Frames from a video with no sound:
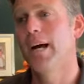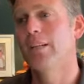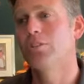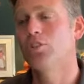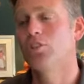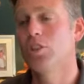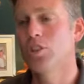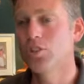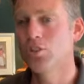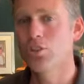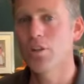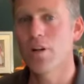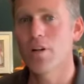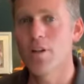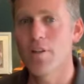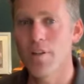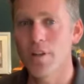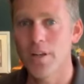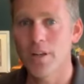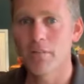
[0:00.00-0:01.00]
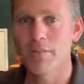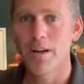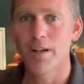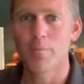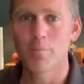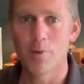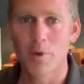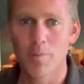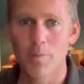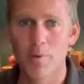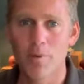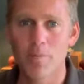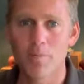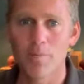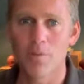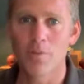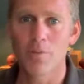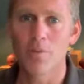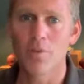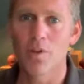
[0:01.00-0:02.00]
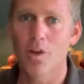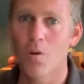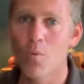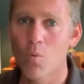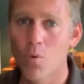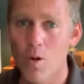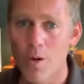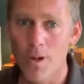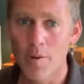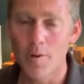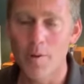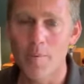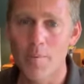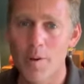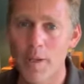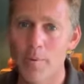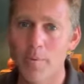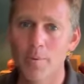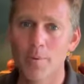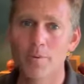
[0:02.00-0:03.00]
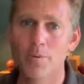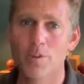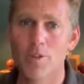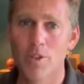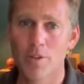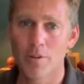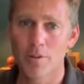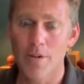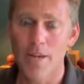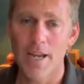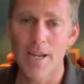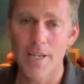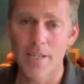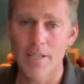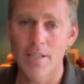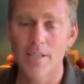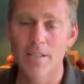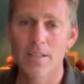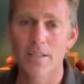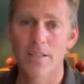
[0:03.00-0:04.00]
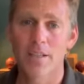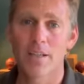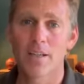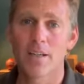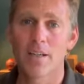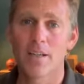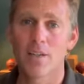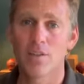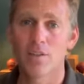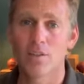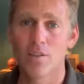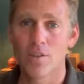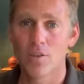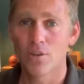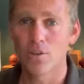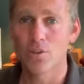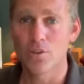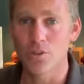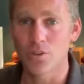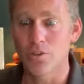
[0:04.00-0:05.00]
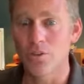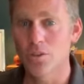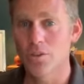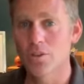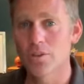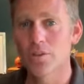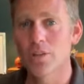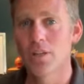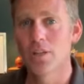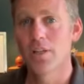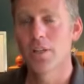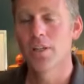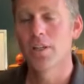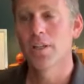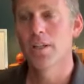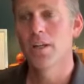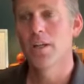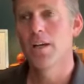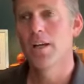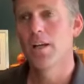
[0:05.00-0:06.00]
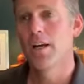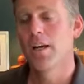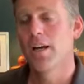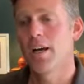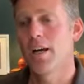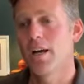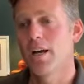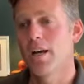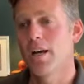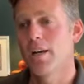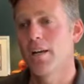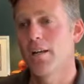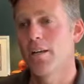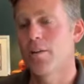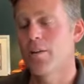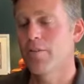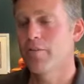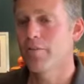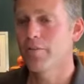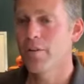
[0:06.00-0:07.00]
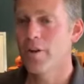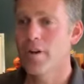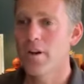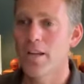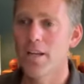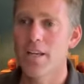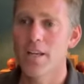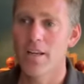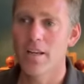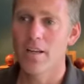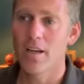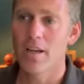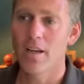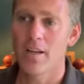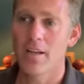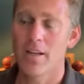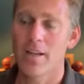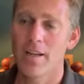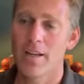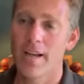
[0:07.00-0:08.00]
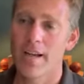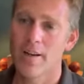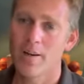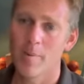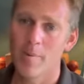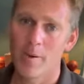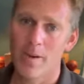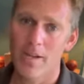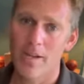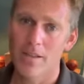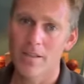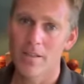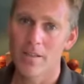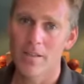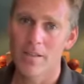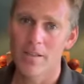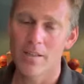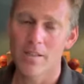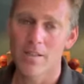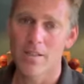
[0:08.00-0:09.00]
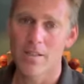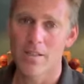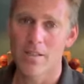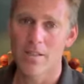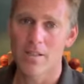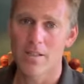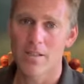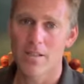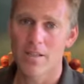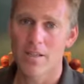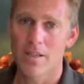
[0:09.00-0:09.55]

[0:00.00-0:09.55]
and just trying to think around problems and trying to work with people to create uh, solutions. Uh, you know, flying an aeroplane that is